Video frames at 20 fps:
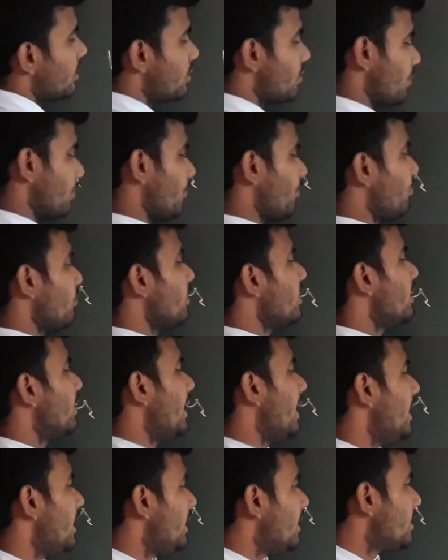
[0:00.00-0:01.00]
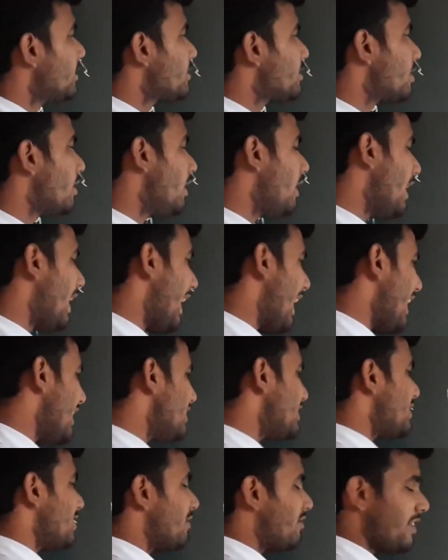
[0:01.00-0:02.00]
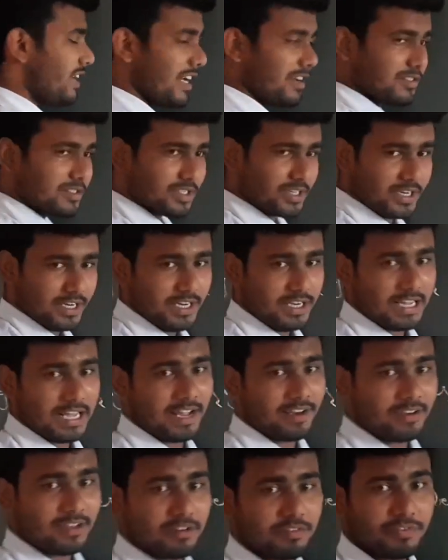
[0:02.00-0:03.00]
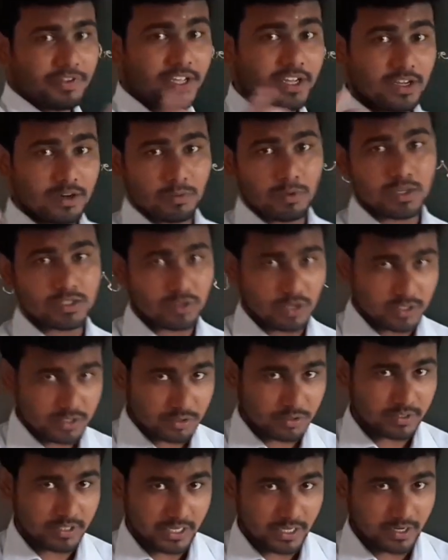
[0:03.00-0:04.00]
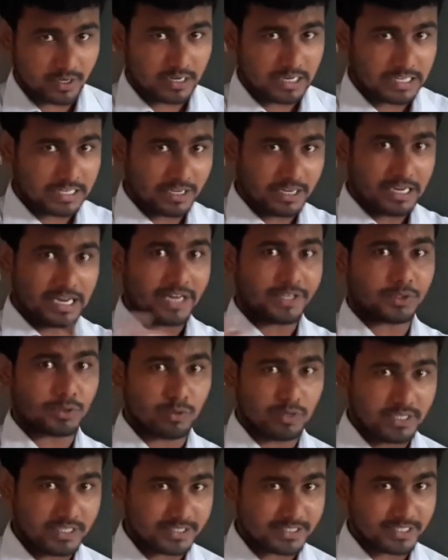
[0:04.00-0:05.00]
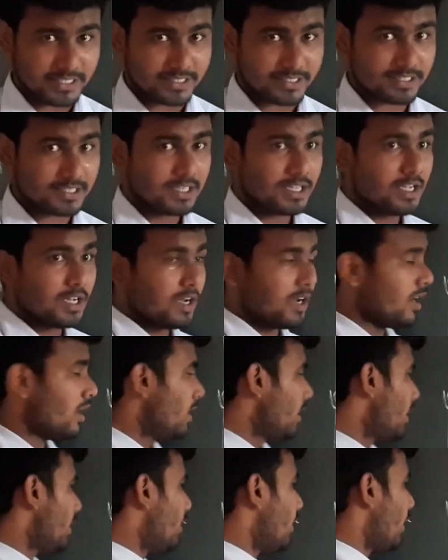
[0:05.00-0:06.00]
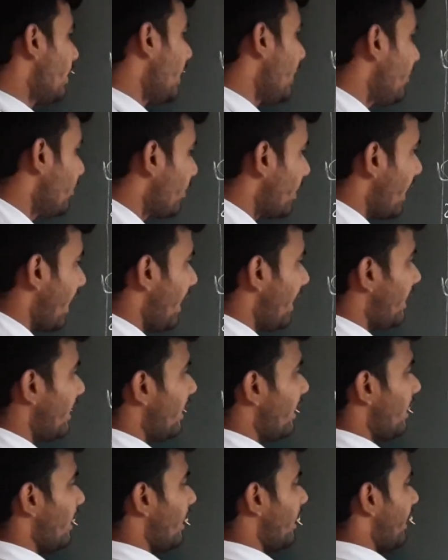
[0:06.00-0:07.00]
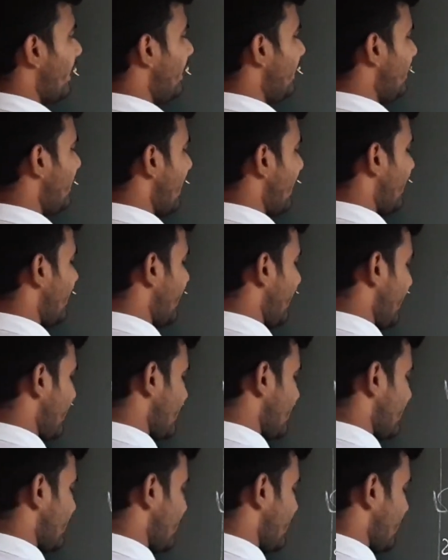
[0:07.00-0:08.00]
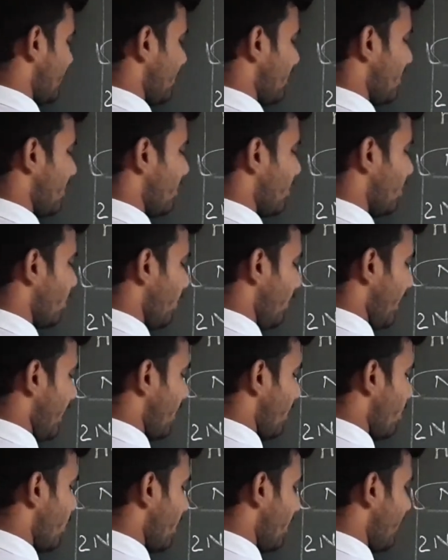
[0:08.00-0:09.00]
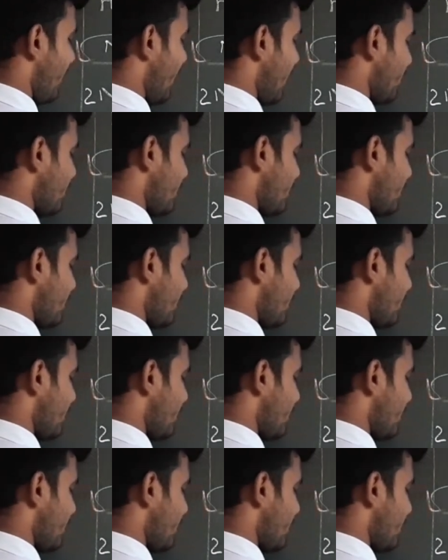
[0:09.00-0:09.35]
2? Right? So as we have studied, and the figure was also there, the electrolysis. Okay? And in that case, what we have